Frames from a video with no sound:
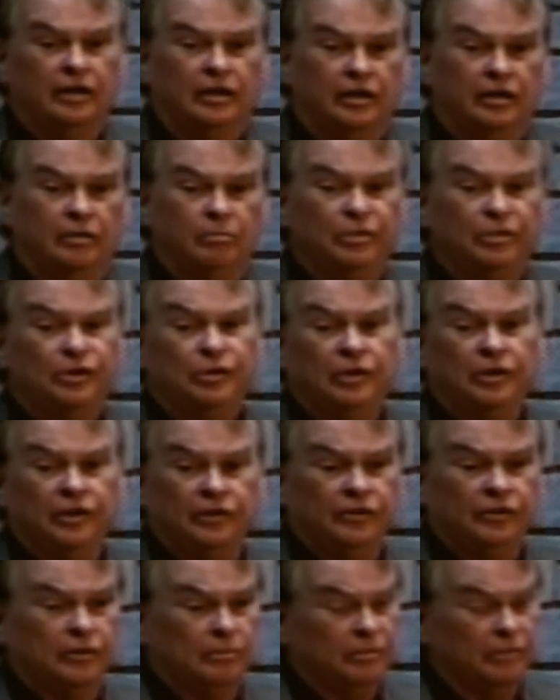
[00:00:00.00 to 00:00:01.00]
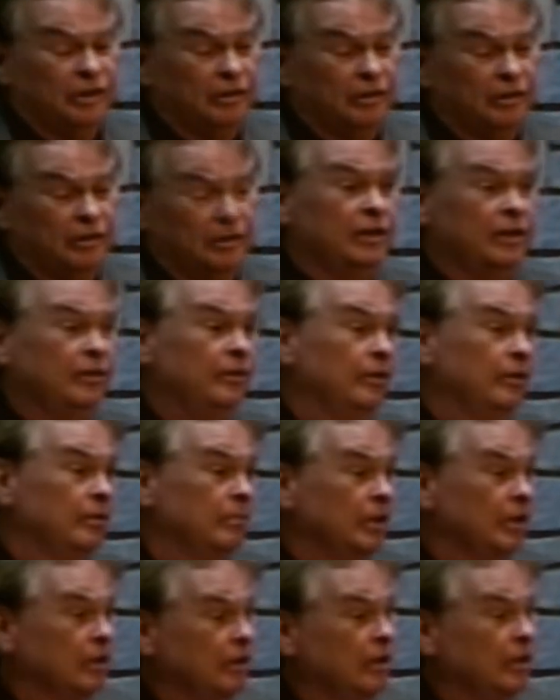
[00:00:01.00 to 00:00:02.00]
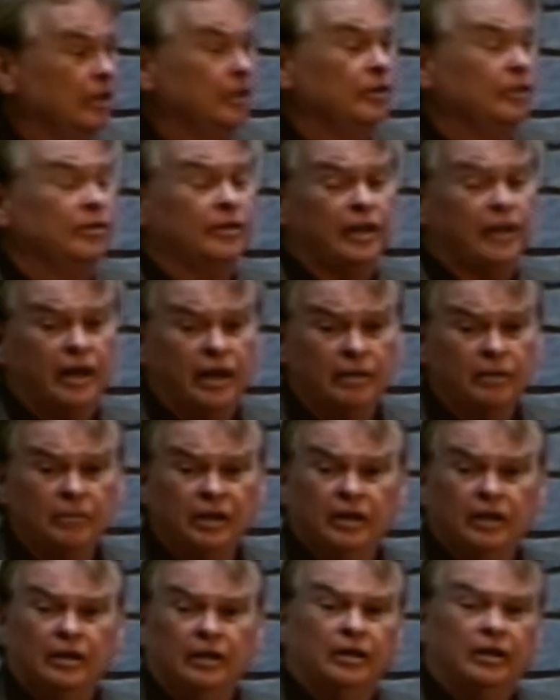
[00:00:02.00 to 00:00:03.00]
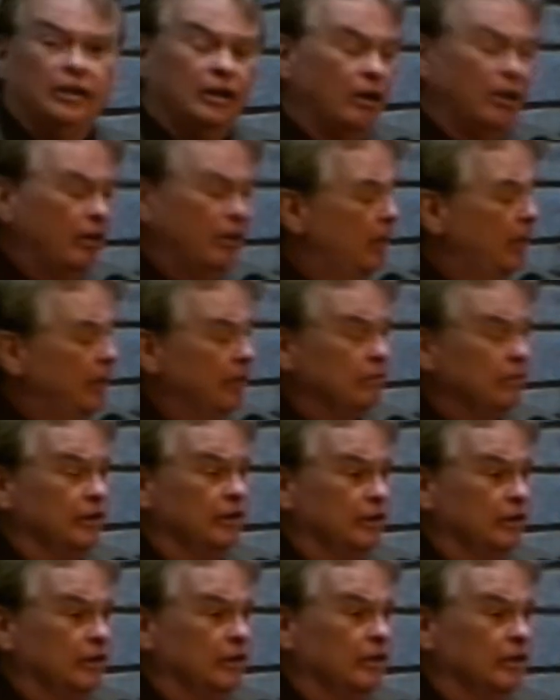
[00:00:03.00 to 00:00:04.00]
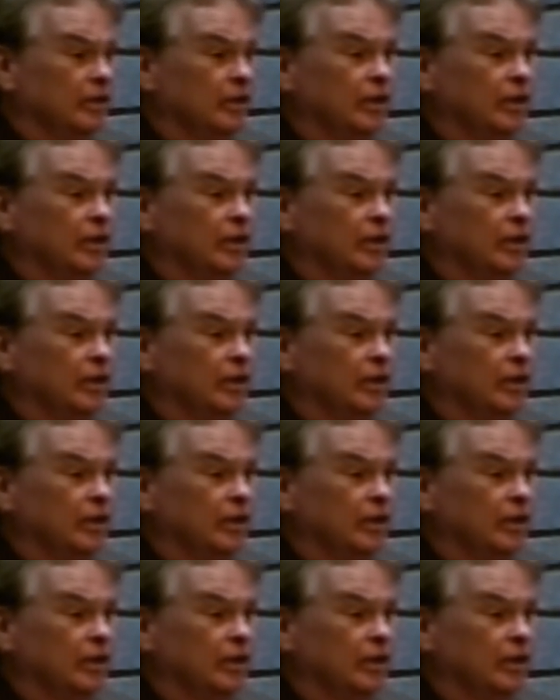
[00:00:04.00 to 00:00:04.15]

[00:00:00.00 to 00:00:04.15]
in Buddhism, in Muslim, Islam, everything.